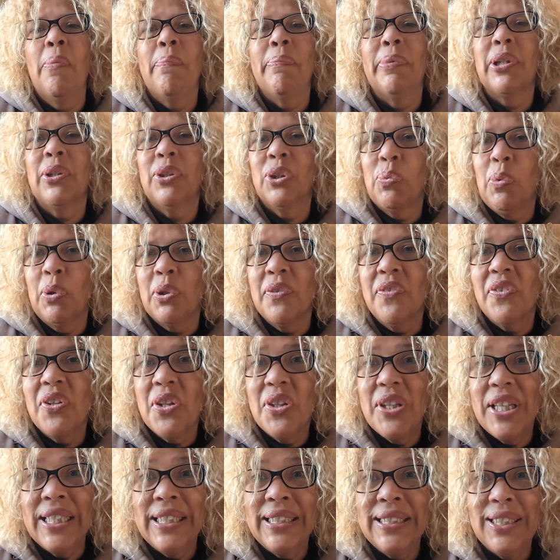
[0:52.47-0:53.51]
because one of the
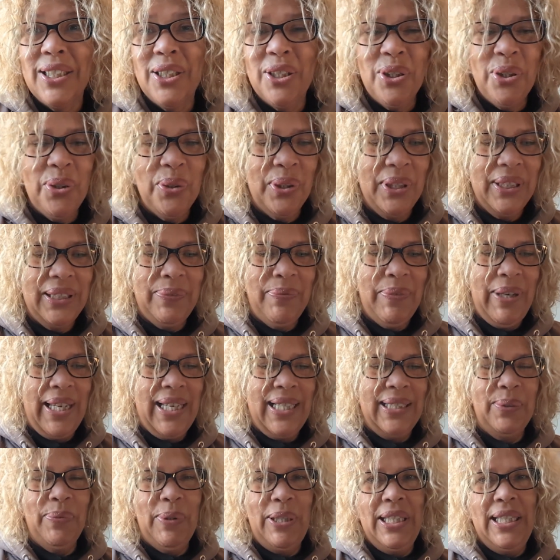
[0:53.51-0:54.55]
things that annoys
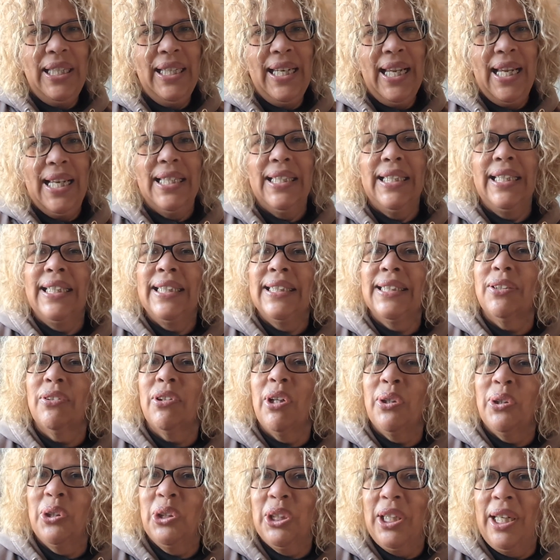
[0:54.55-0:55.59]
me is when you get these
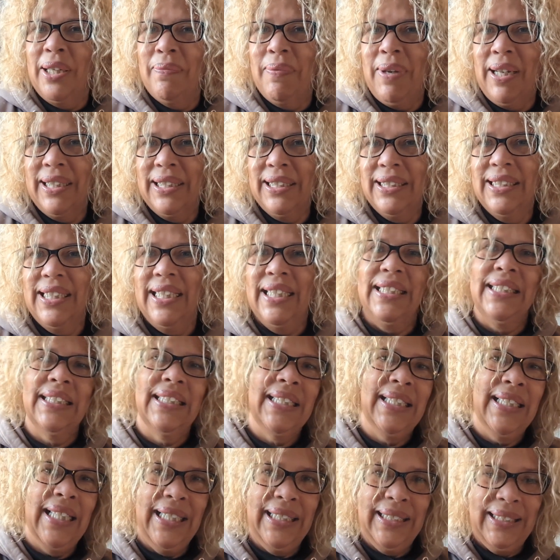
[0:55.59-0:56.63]
crochet magazines
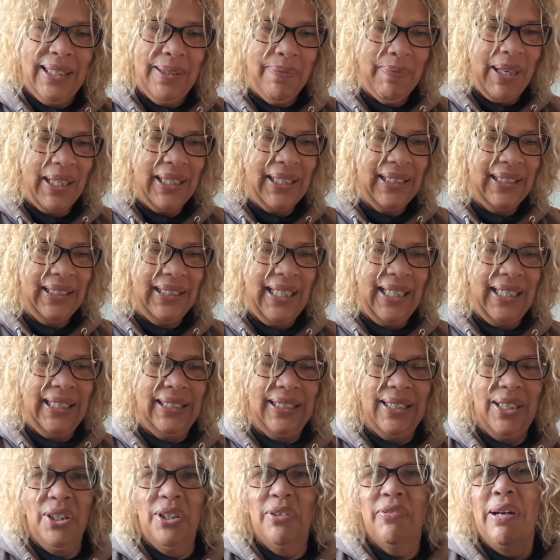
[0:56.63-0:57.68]
and knitting
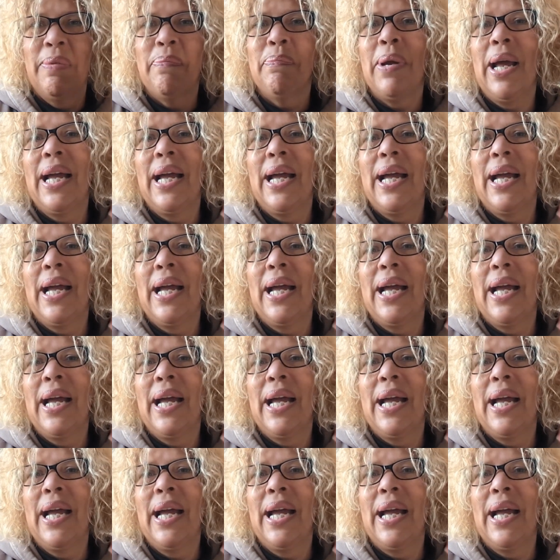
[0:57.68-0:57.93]
magazines and they're in